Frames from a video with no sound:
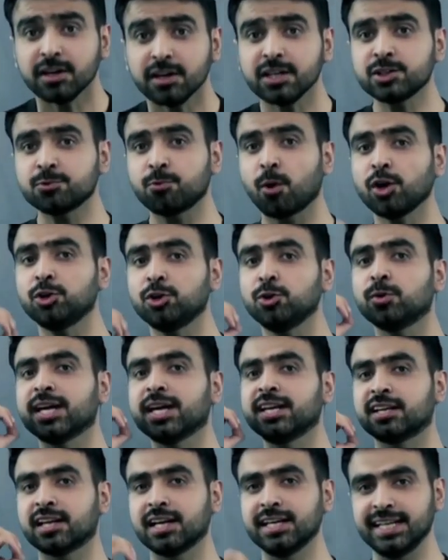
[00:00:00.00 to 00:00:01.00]
is what you can
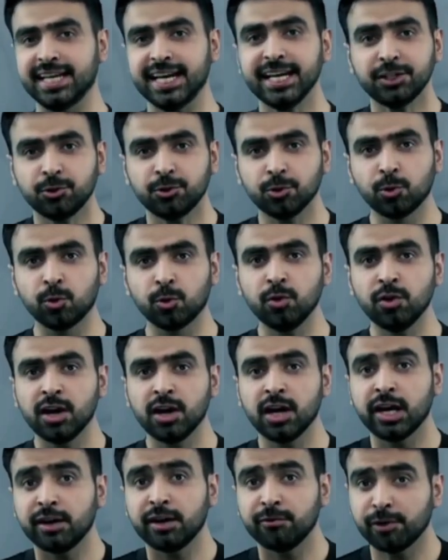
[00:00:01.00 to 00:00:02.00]
relate to
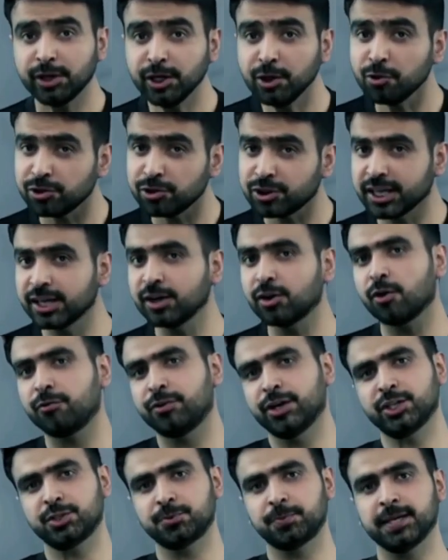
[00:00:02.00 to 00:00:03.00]
when you think of
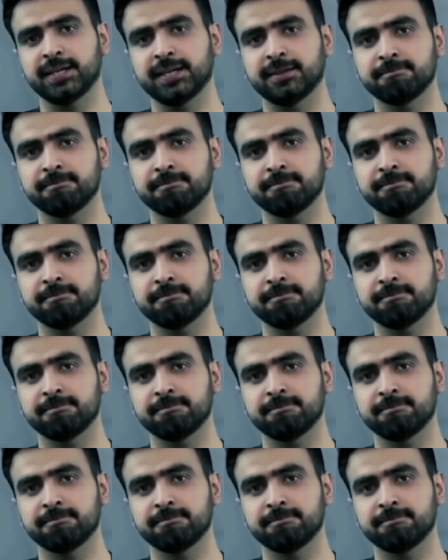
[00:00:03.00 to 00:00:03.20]
HP.